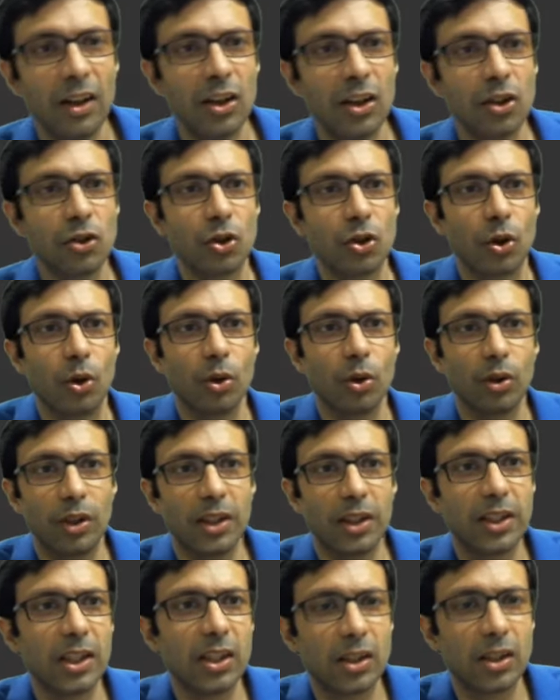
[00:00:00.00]
so
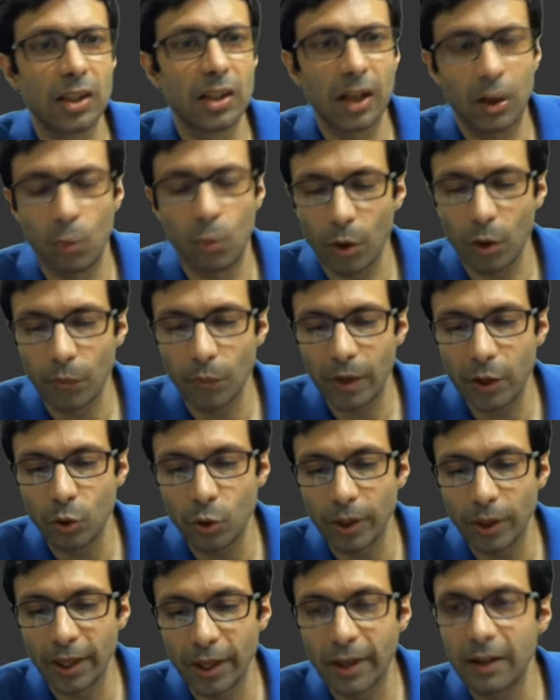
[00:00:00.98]
this is what we are
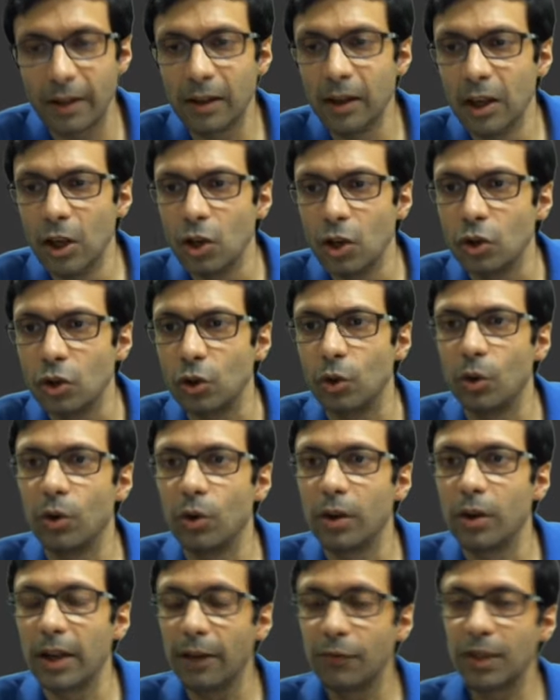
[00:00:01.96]
doing here.
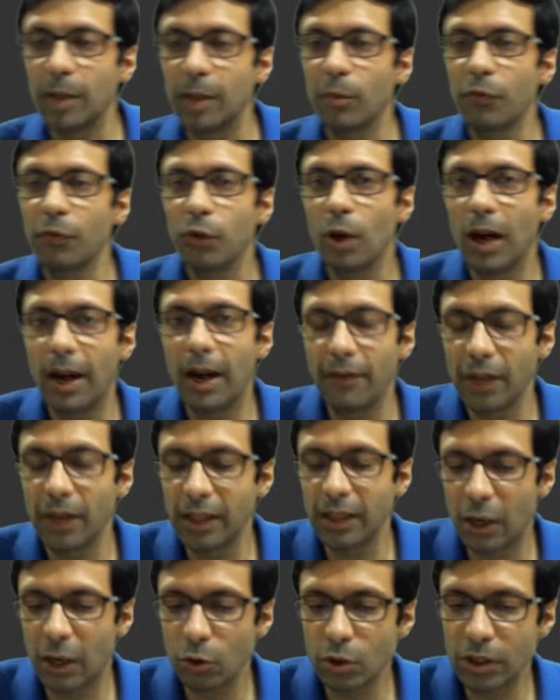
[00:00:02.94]
So if some of you are having
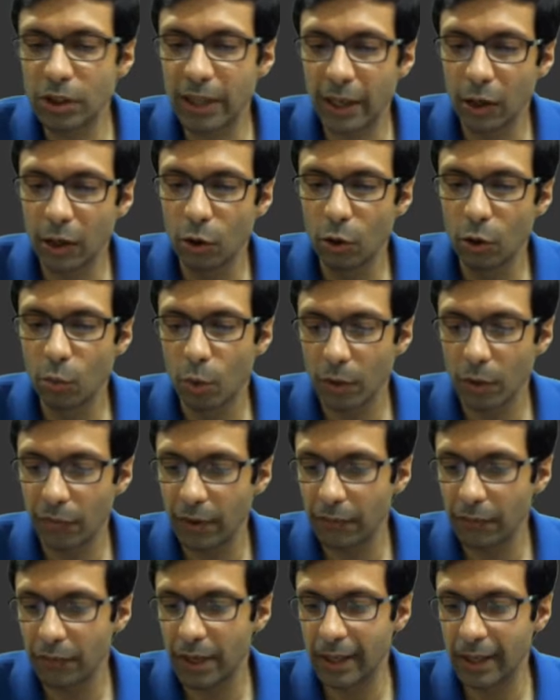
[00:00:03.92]
doubts, take a look what
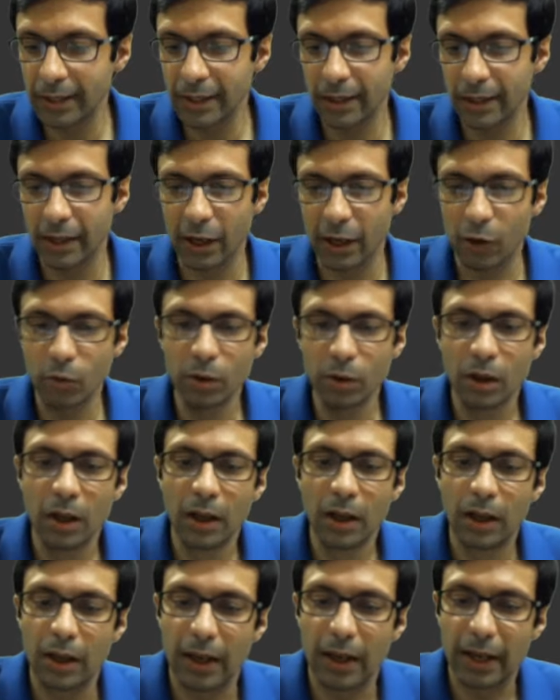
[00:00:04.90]
we've done till now,
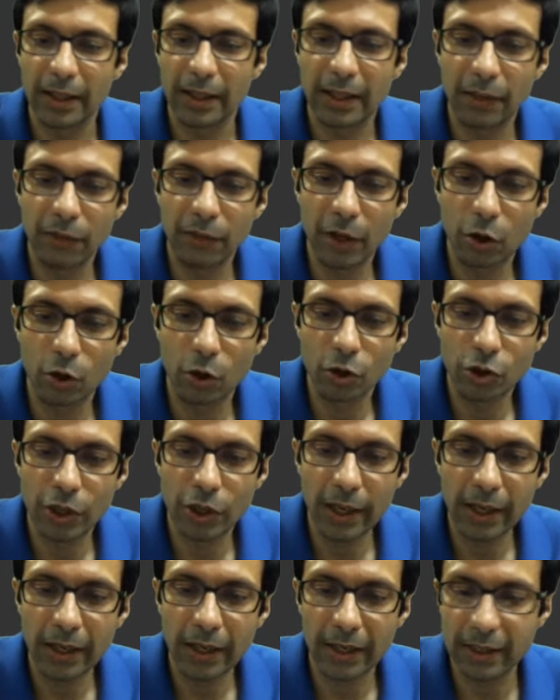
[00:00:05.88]
and then we are going to
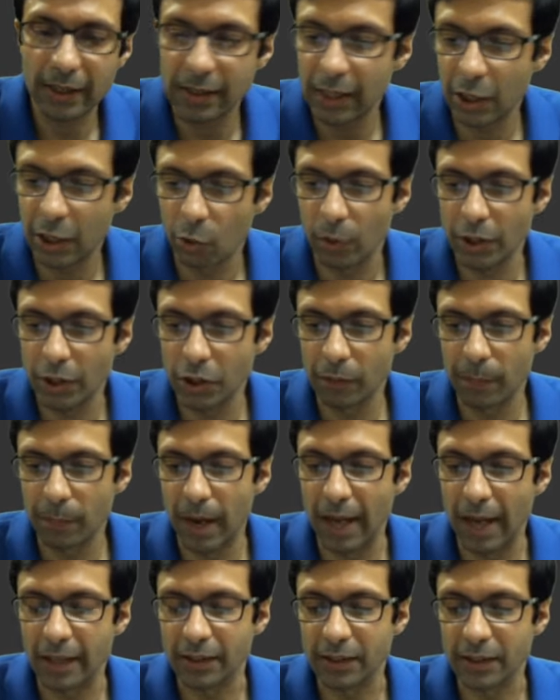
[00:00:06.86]
check, is the equation
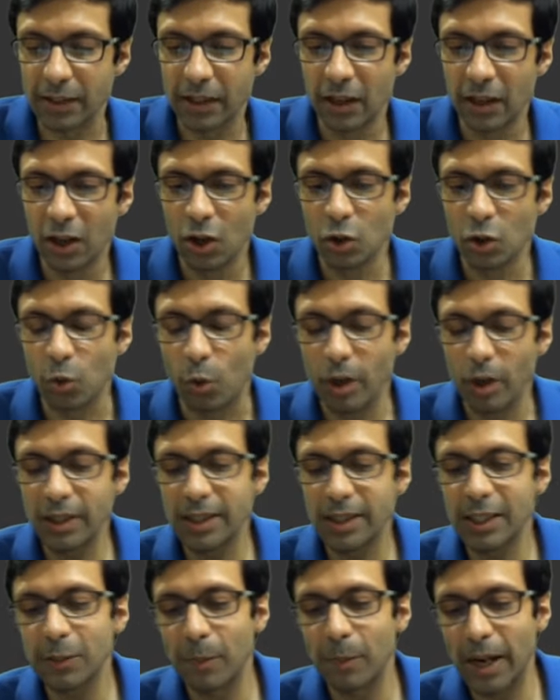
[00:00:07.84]
balanced? So what is
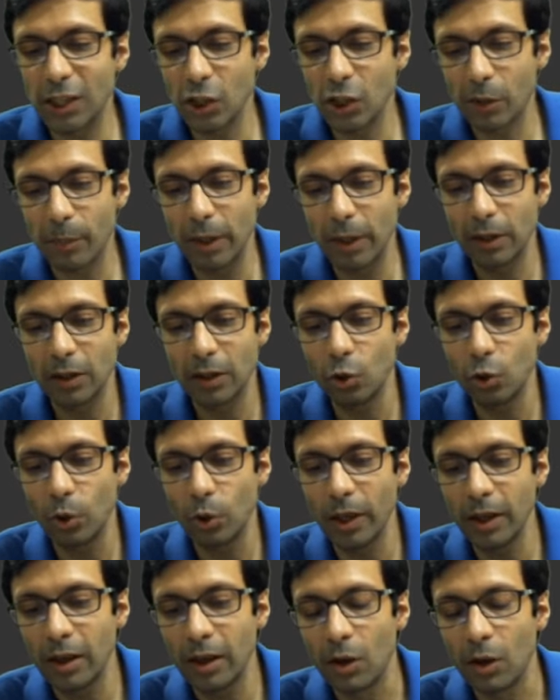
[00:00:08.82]
this magic method
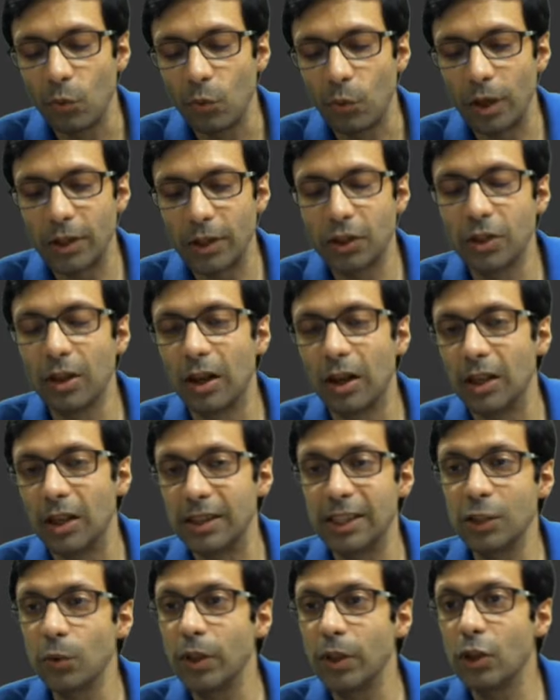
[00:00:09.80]
doing? We are,
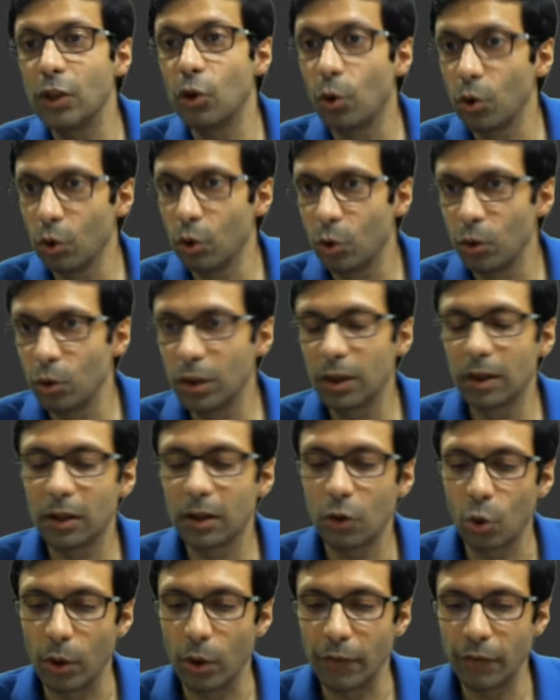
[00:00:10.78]
since we don't know
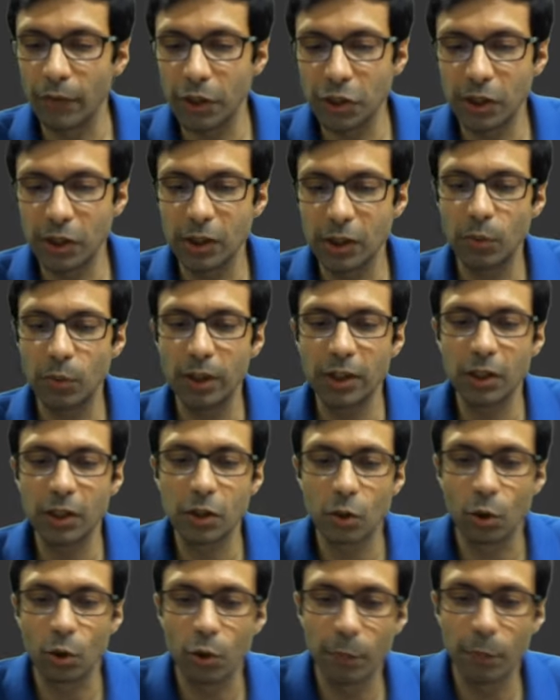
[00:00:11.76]
the coefficients, we are
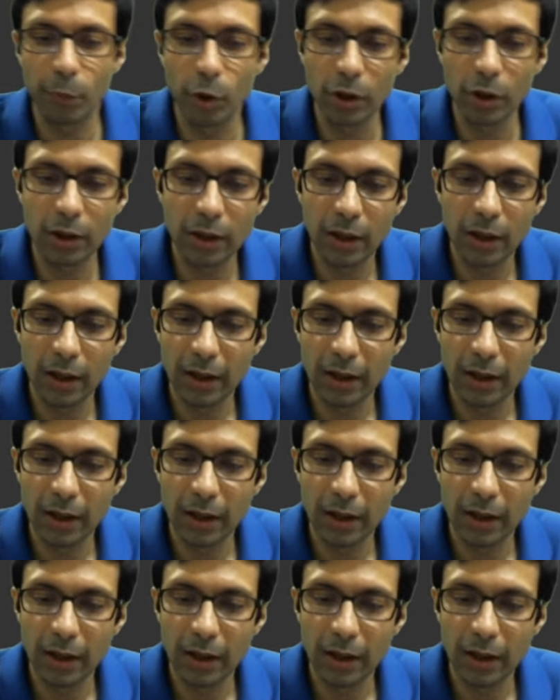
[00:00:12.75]
just going to put